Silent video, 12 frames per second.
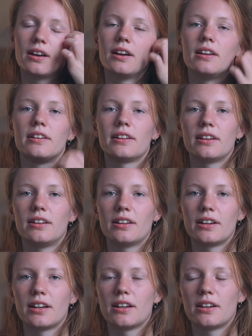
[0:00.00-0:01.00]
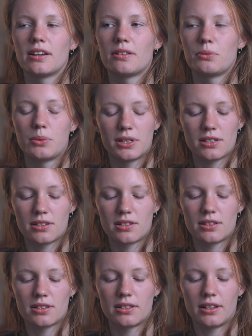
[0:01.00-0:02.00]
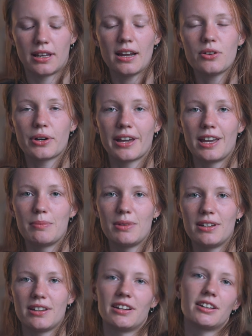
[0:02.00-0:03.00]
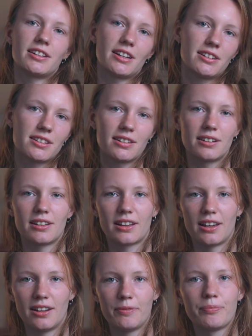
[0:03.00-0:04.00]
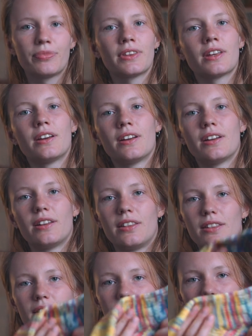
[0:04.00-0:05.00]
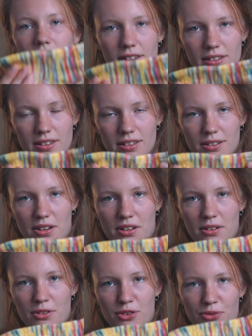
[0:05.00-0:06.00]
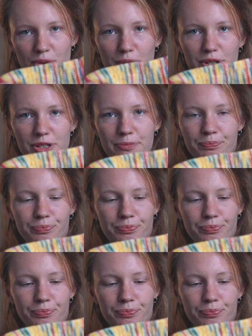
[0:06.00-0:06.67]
and then once the yellow came in, I attached it again, knitted the foot,